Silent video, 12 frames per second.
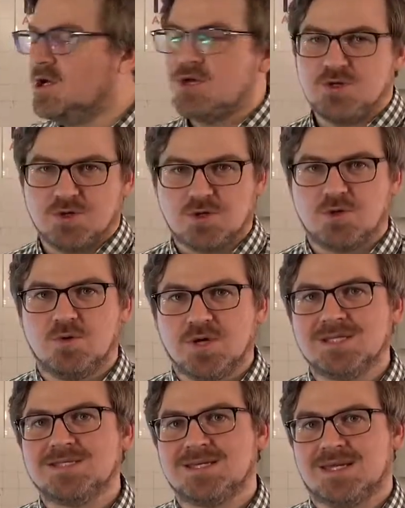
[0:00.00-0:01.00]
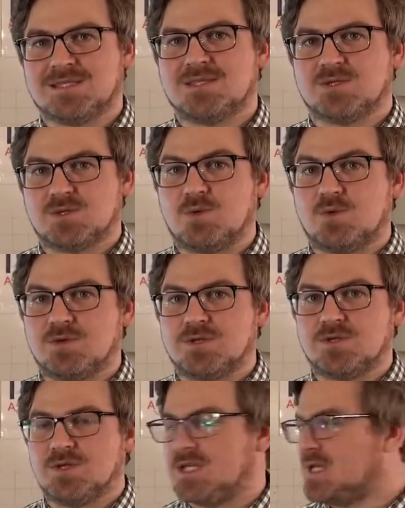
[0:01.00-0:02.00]
you're going to get the score
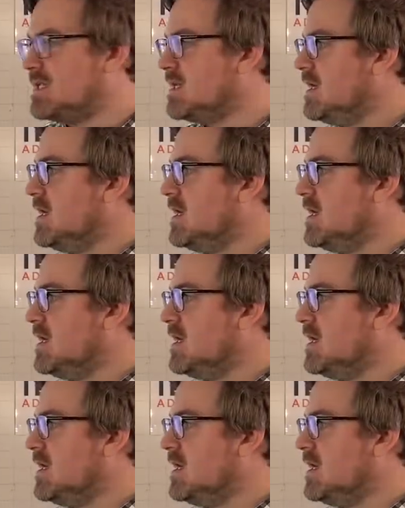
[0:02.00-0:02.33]
that you need.